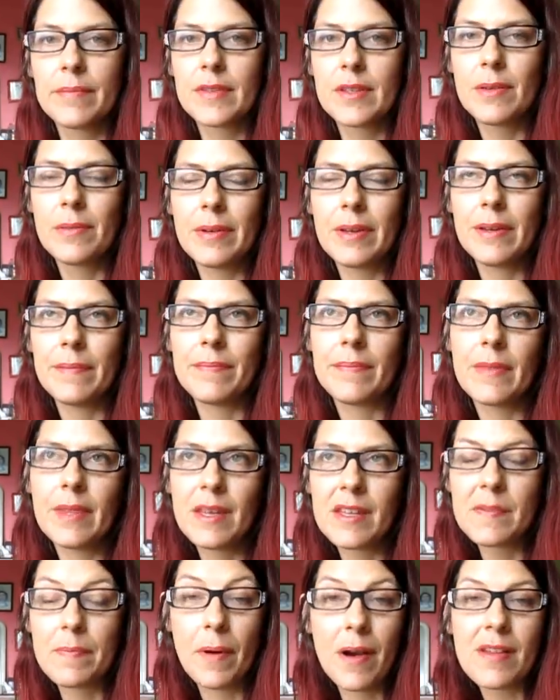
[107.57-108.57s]
So
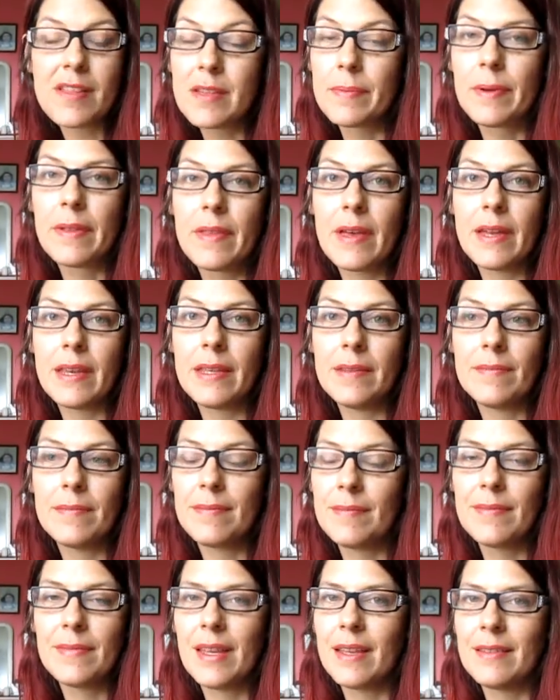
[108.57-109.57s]
it's possible that
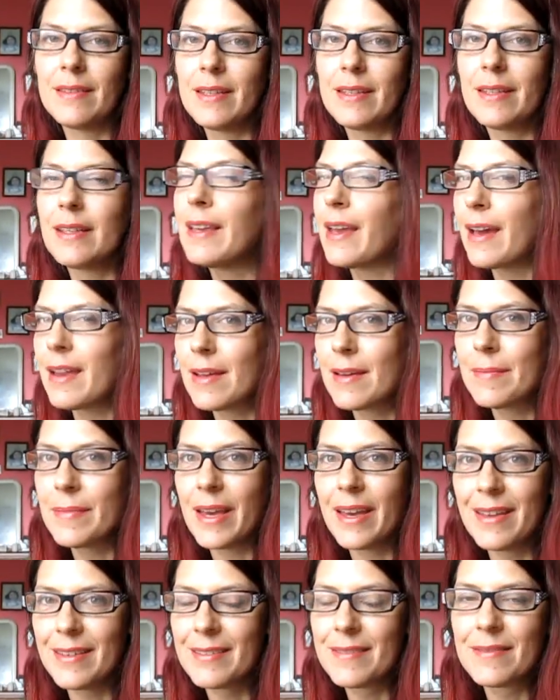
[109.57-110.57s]
they didn't get him
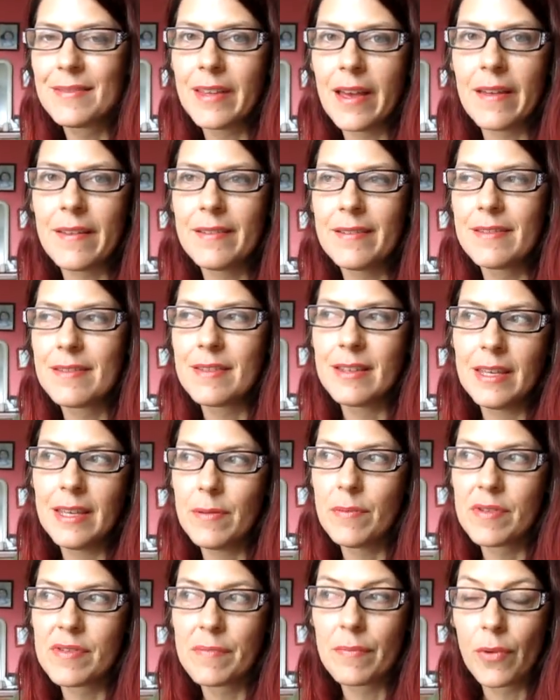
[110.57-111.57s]
and then
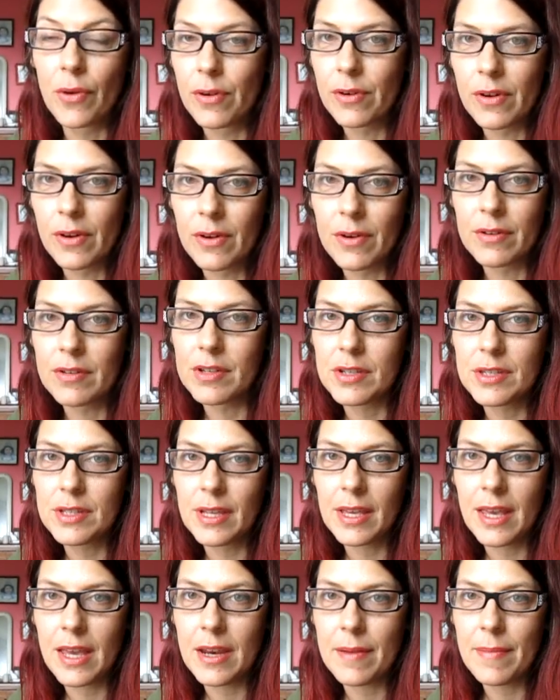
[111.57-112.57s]
he was murdered just
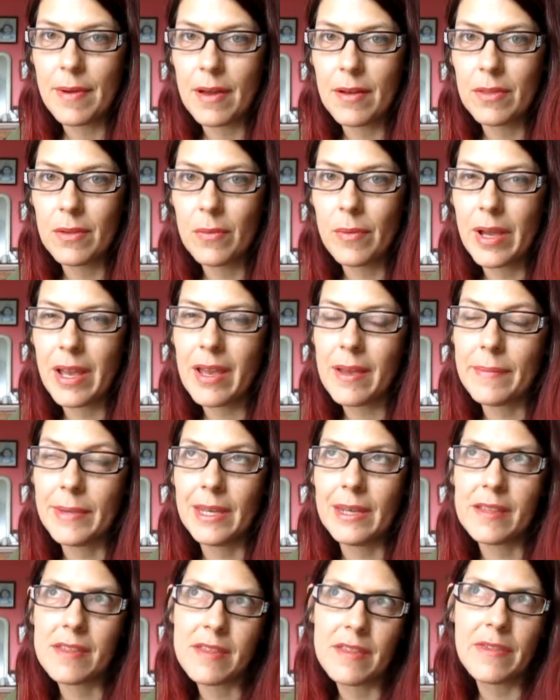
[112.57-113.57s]
to get him out of the way. I
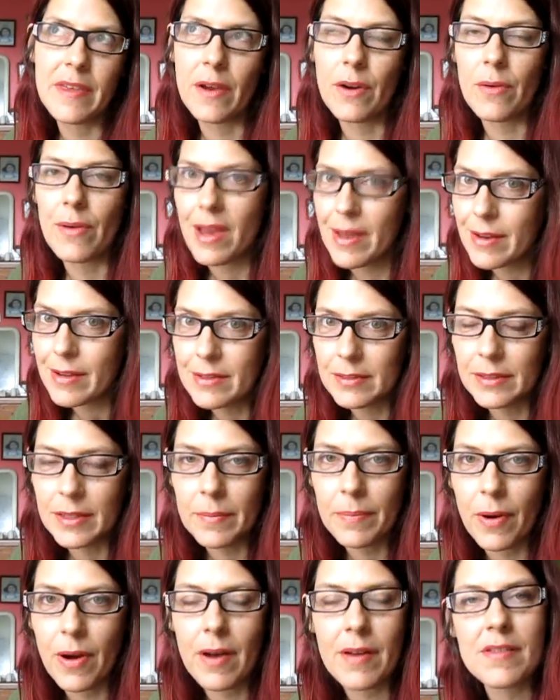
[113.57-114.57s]
mean, it's
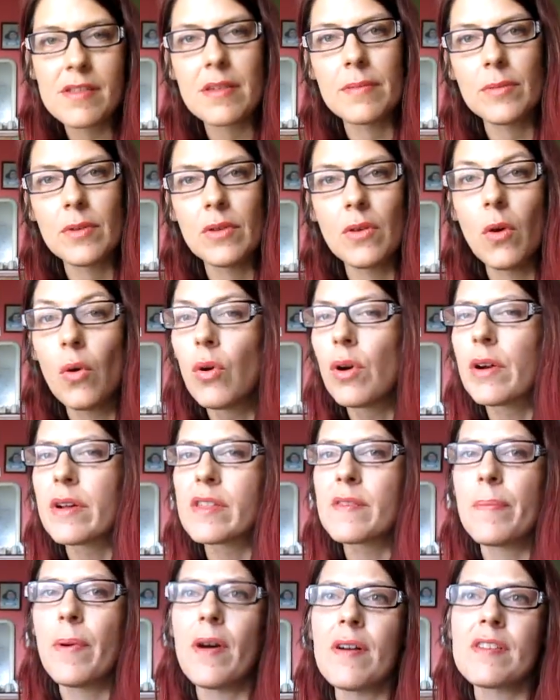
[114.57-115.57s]
theoretically possible. Or
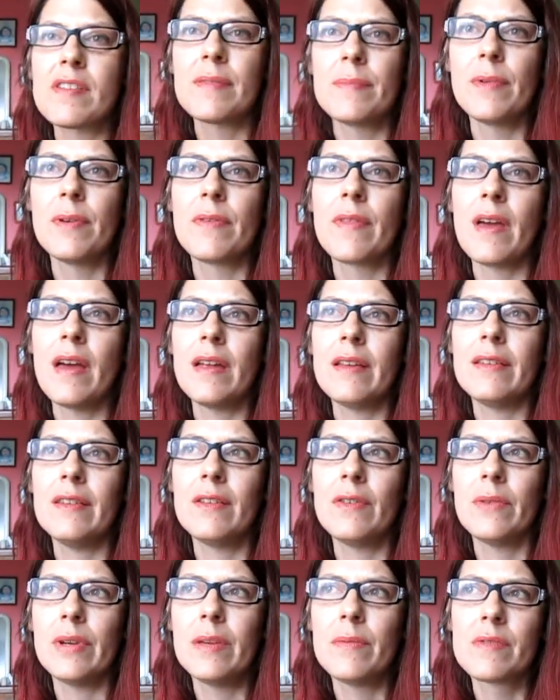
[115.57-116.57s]
it's possible that,
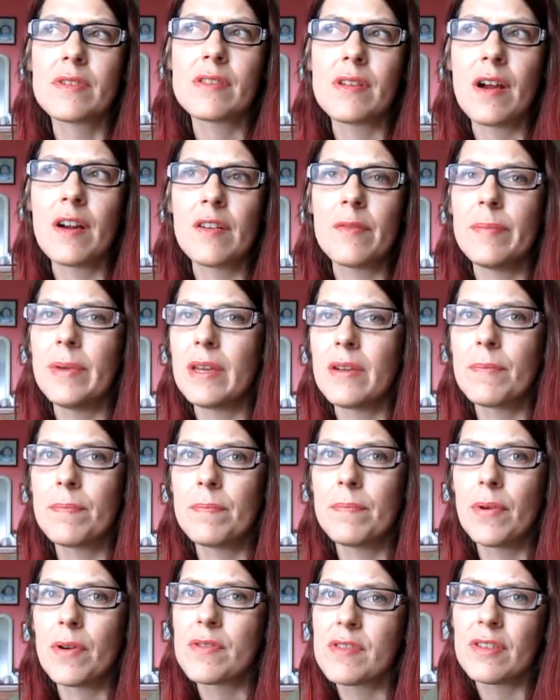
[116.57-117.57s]
you know, he was tired of being
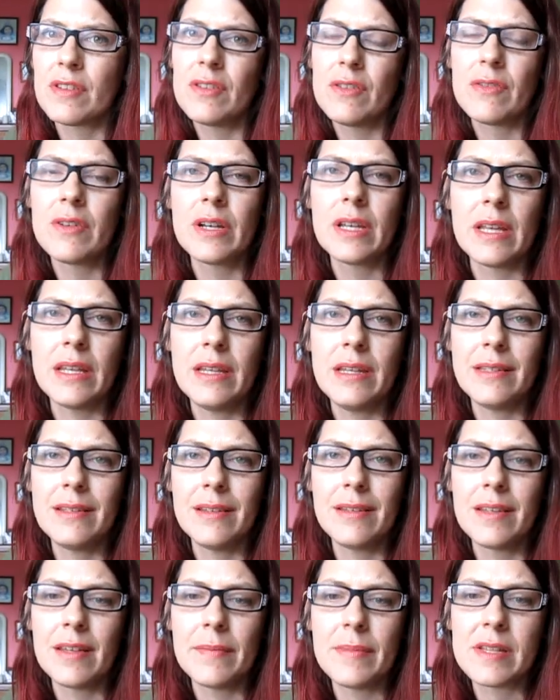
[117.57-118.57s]
persecuted and he
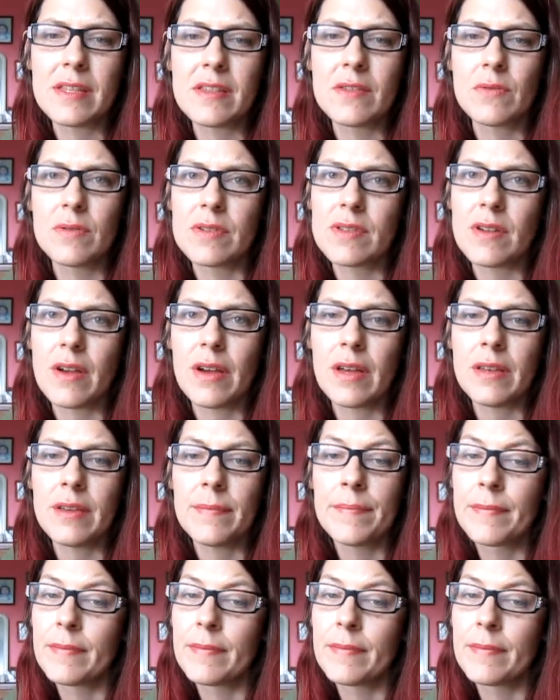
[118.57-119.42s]
did commit suicide.